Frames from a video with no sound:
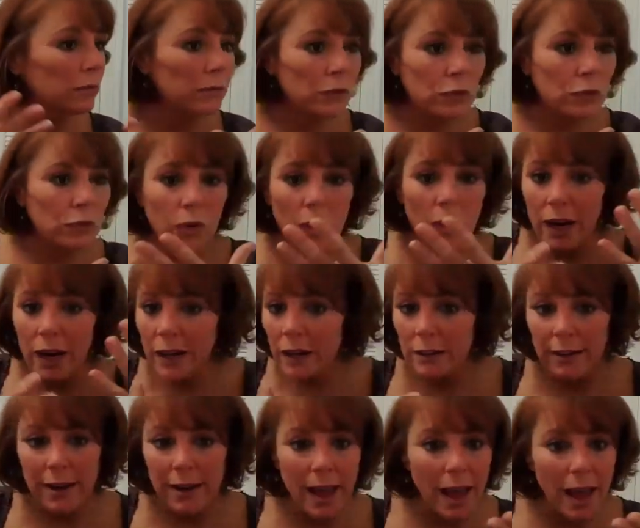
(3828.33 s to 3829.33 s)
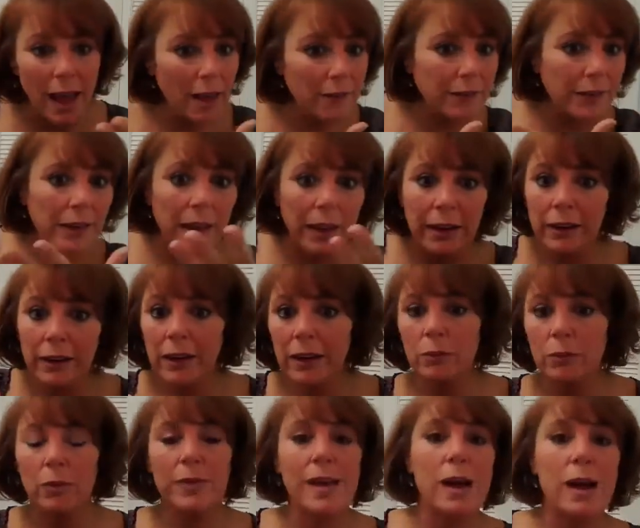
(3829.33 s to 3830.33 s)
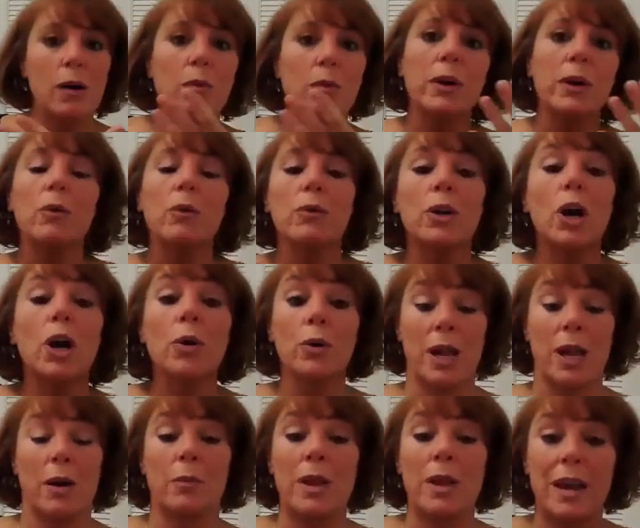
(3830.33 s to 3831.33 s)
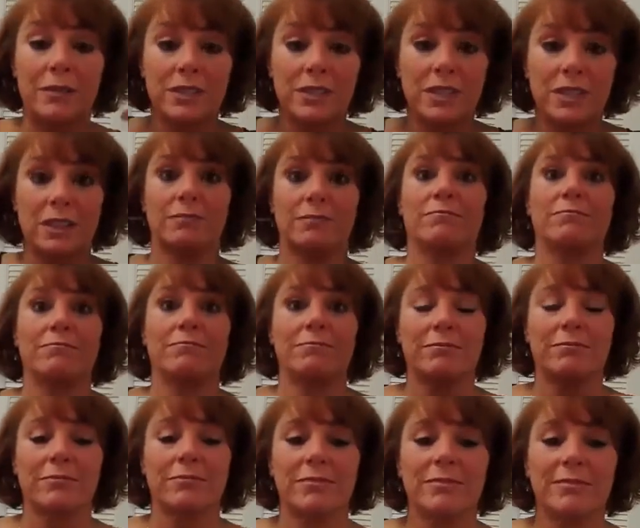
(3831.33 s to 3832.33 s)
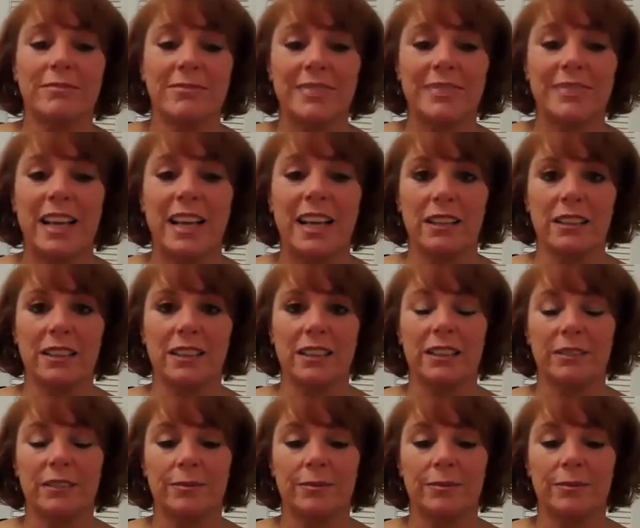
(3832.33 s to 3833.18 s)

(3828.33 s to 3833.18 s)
try to navigate it without, we don't know yet. We have to get clear.